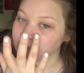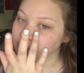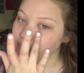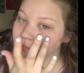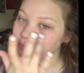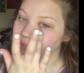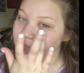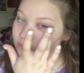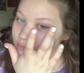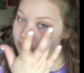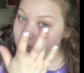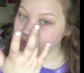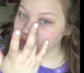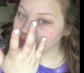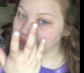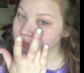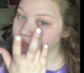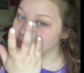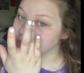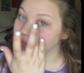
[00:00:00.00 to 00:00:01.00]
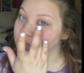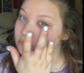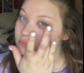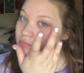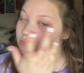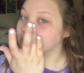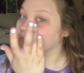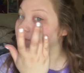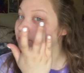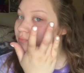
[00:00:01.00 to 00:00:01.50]
neck, to make sure the
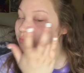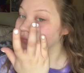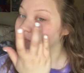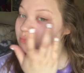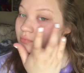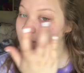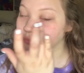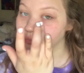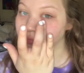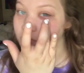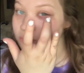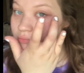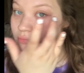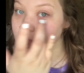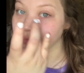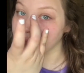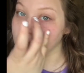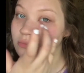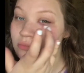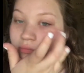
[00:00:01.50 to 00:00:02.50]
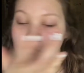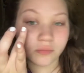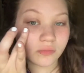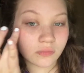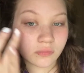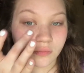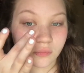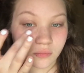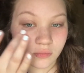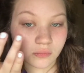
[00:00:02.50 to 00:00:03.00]
texture is completely
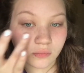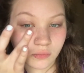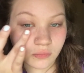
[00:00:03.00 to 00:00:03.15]
even.